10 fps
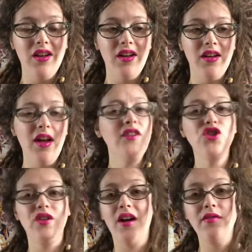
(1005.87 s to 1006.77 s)
And
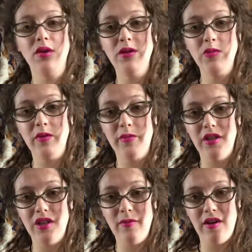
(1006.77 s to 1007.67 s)
actually, I've always been
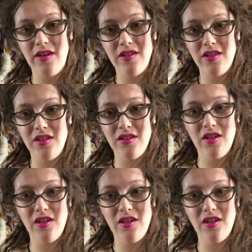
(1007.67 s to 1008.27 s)
picky about iced teas.